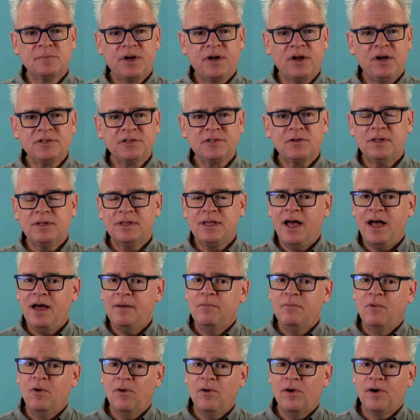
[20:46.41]
but also a lot
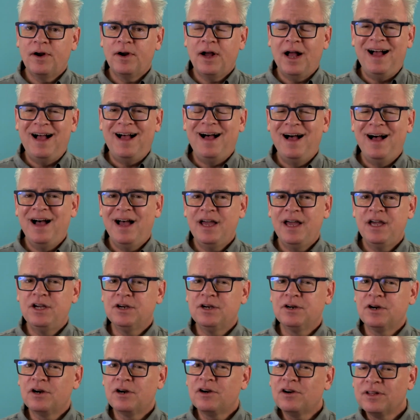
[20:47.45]
more
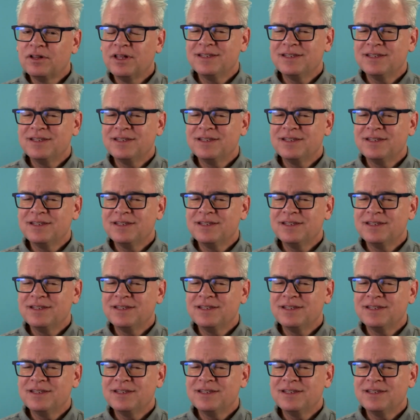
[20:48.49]
higher,